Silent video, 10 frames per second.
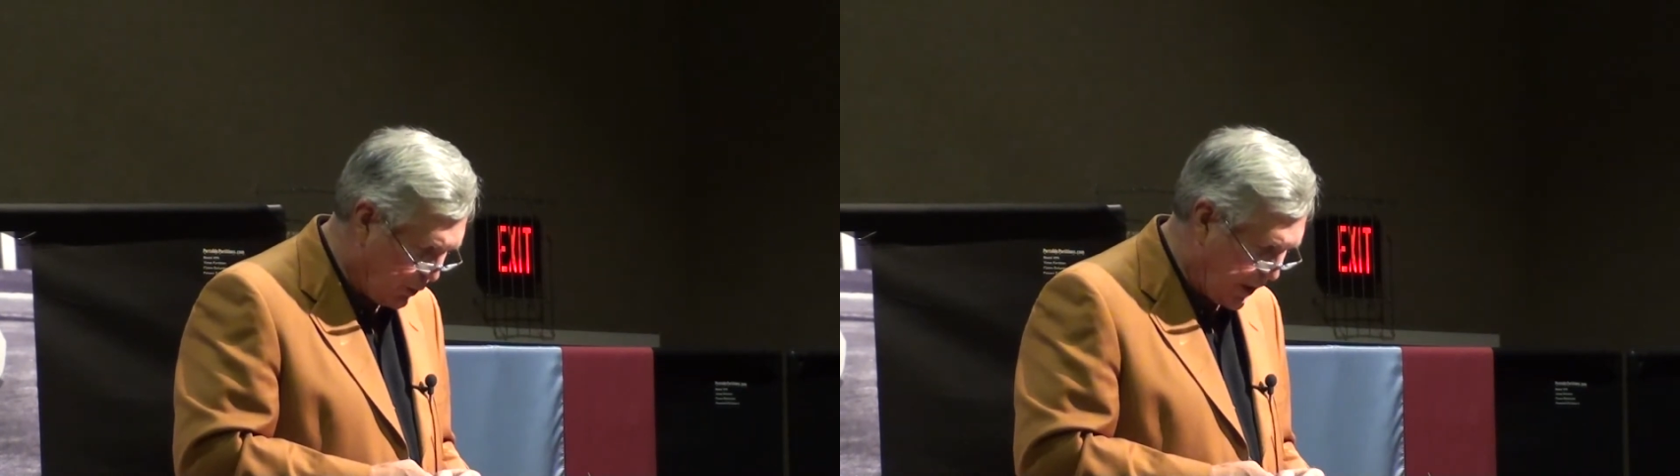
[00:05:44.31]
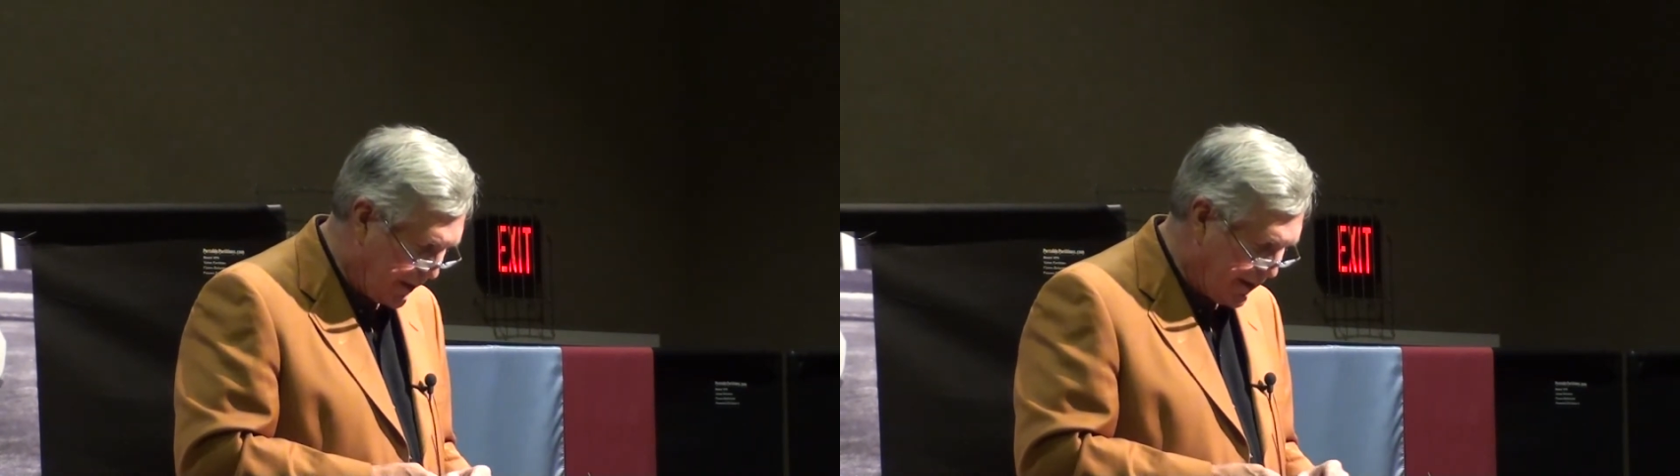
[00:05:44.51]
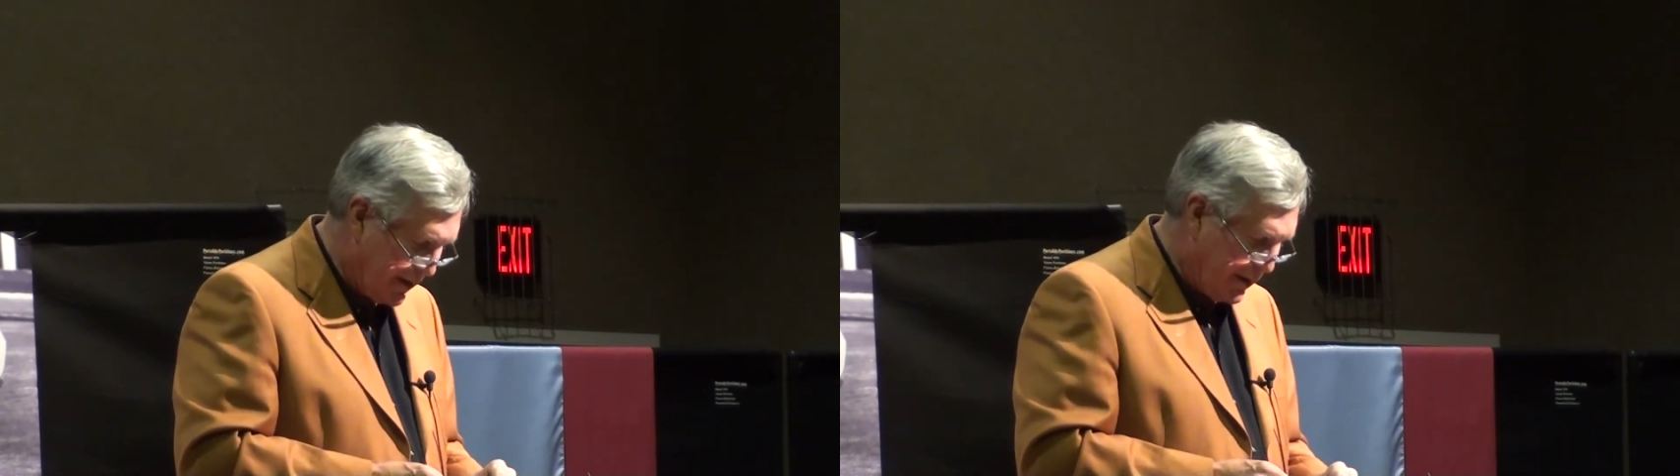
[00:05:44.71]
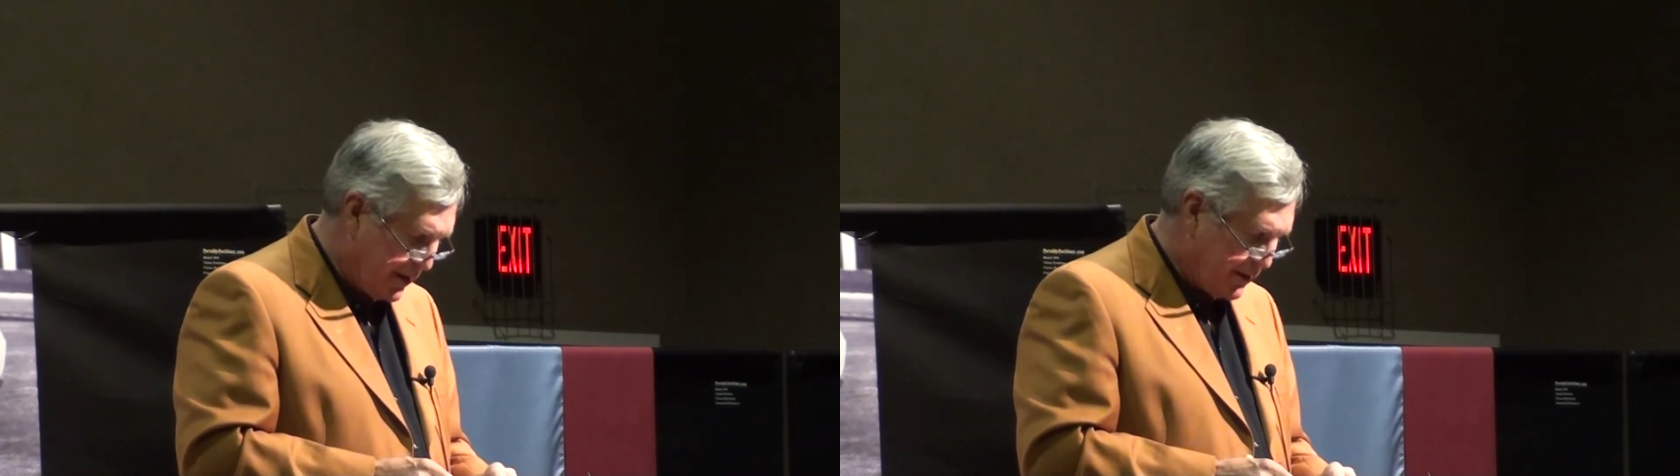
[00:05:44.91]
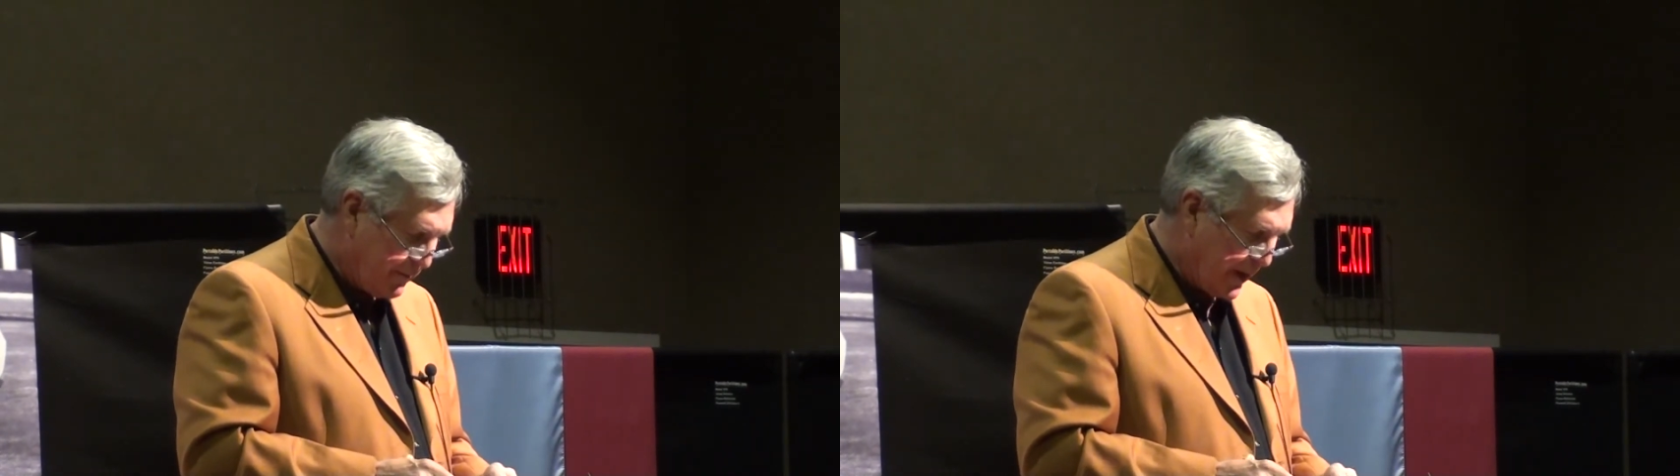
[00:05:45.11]
Wood,
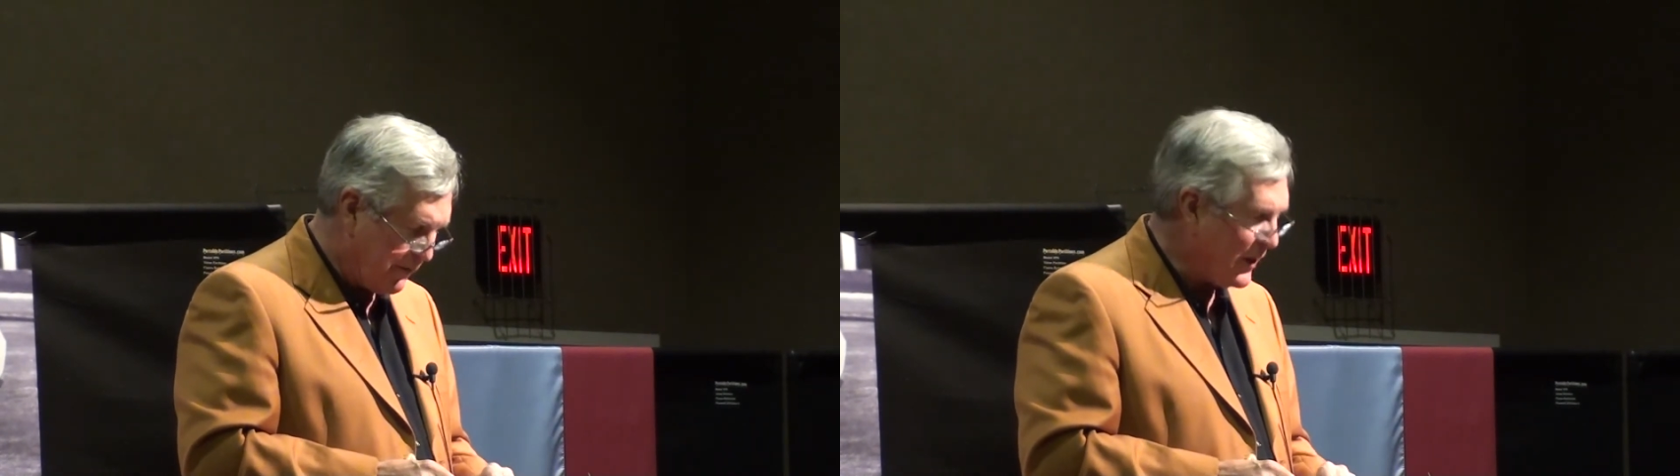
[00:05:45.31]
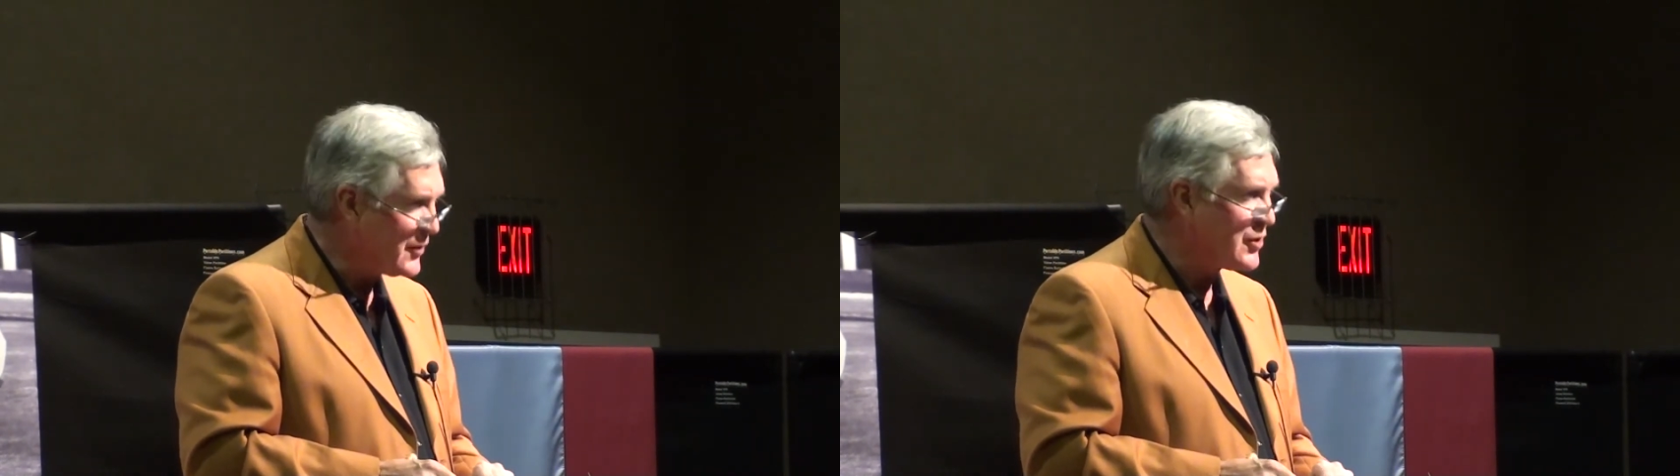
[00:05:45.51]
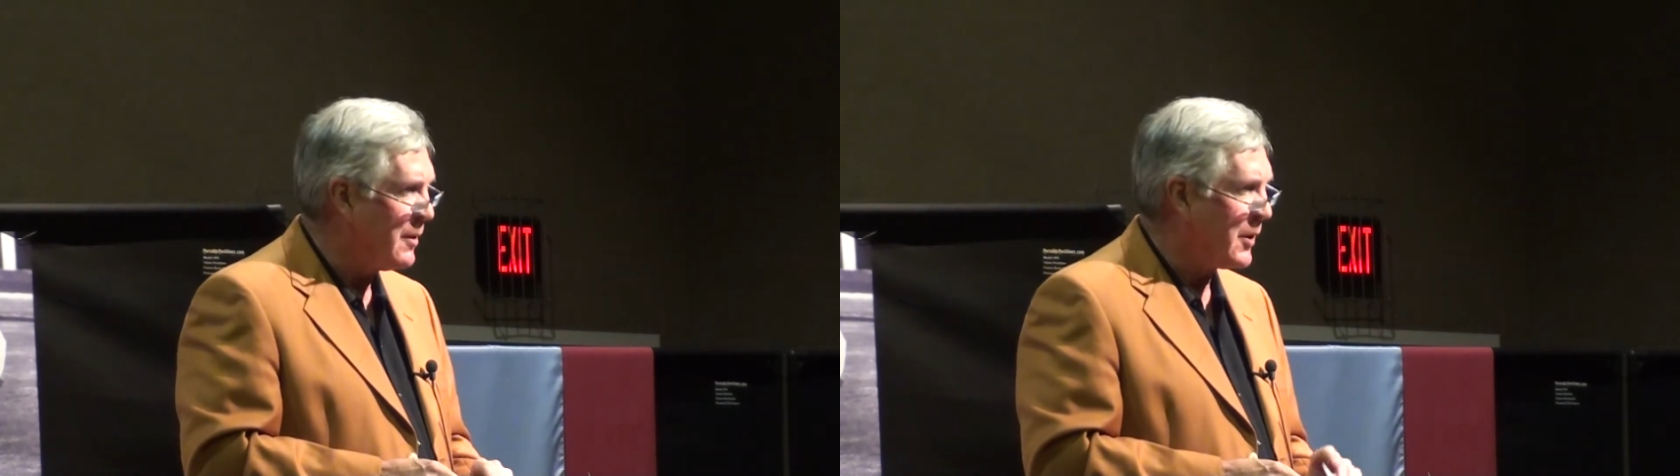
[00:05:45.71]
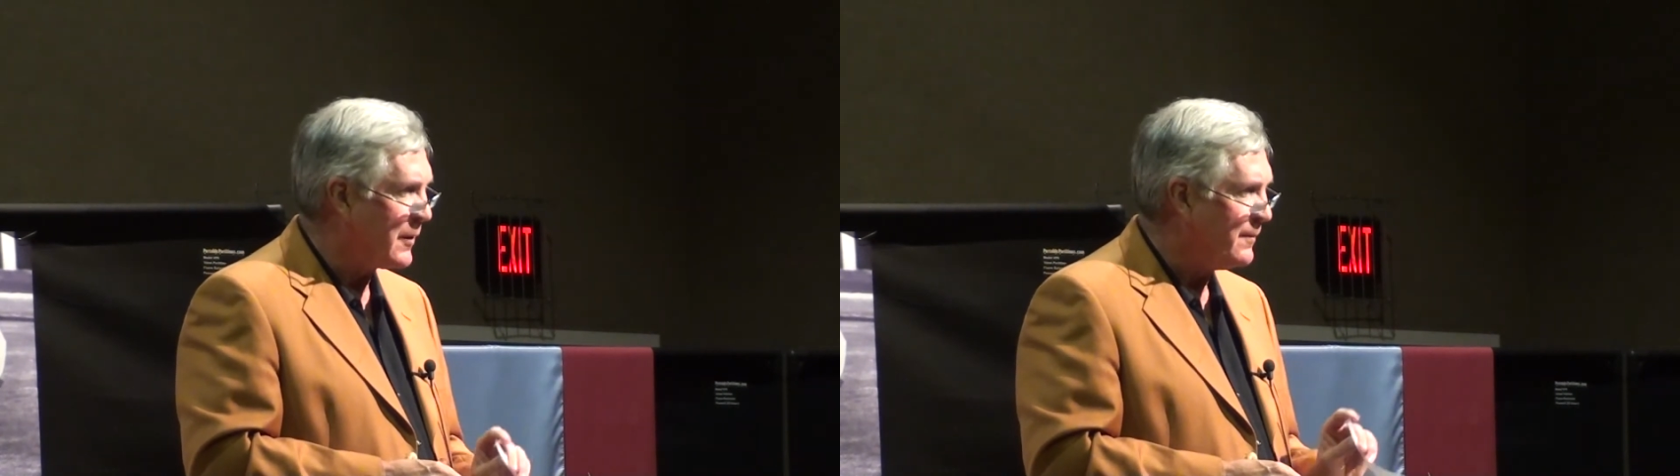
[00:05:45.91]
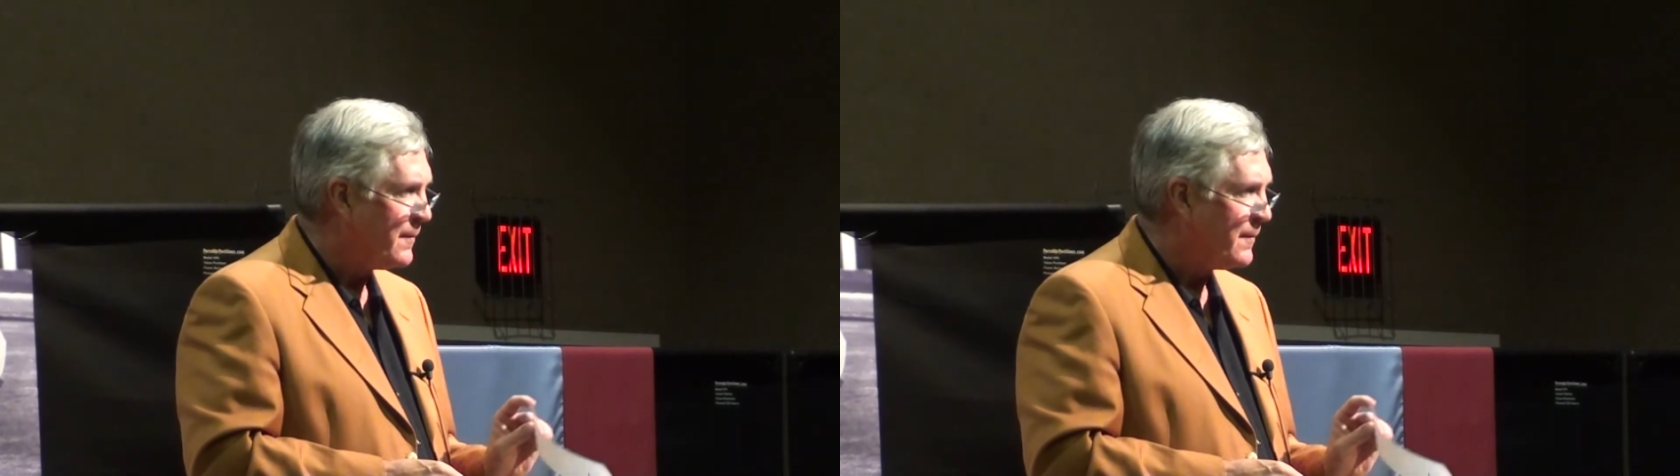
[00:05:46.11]
very, very similar.